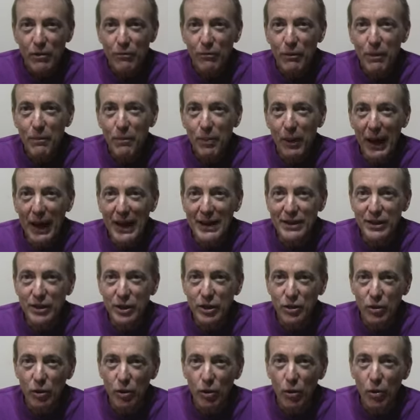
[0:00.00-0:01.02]
We plan
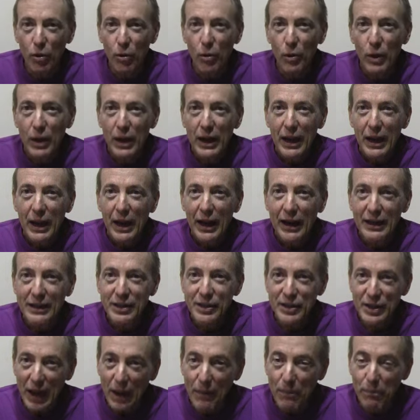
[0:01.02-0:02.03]
to do a
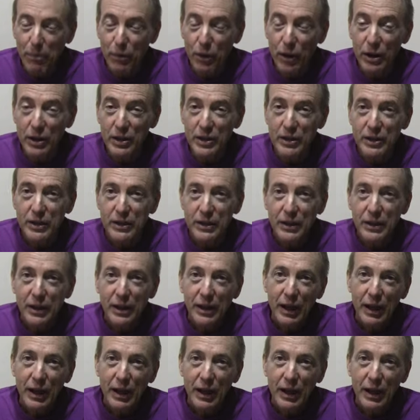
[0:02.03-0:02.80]
separate